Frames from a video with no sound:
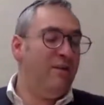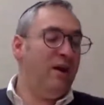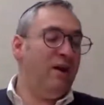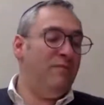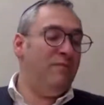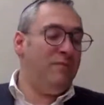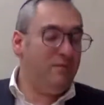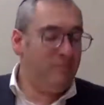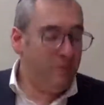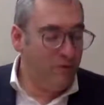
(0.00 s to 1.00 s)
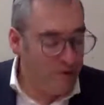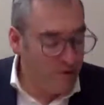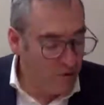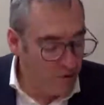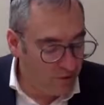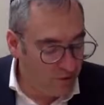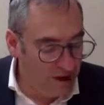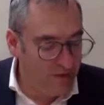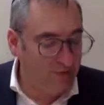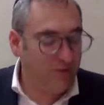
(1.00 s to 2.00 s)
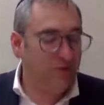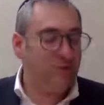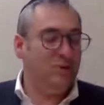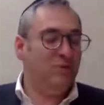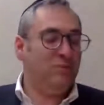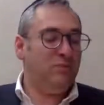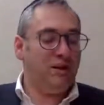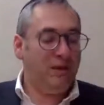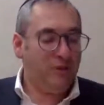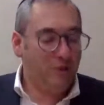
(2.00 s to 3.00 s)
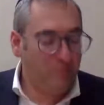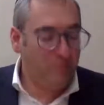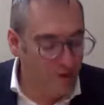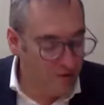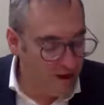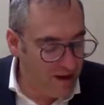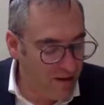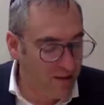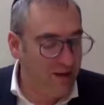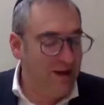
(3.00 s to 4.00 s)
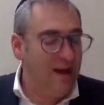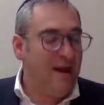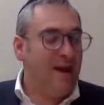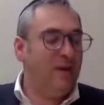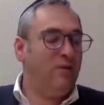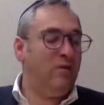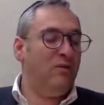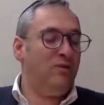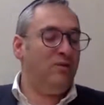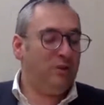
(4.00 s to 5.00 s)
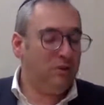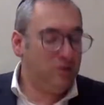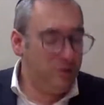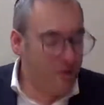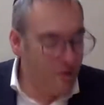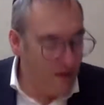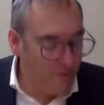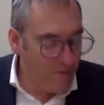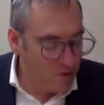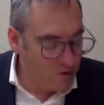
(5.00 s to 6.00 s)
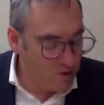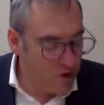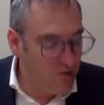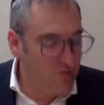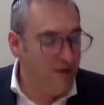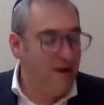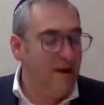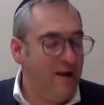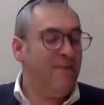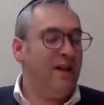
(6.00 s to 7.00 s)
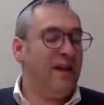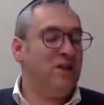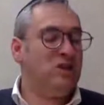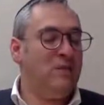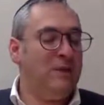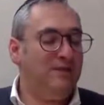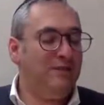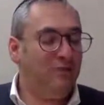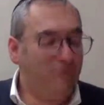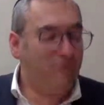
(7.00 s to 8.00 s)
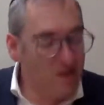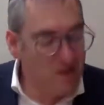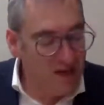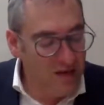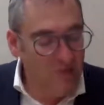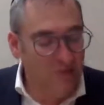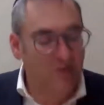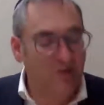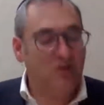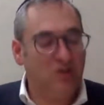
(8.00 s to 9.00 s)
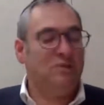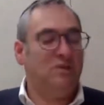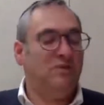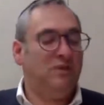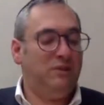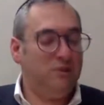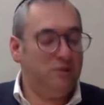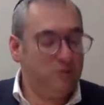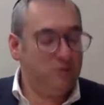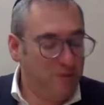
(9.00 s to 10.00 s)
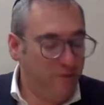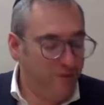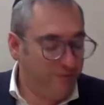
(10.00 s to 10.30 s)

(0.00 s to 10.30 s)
There will be total silence. There will be no barking. There will be no death. In order so that everyone should know that Hashem has differentiated between Egyptians and the Jewish people.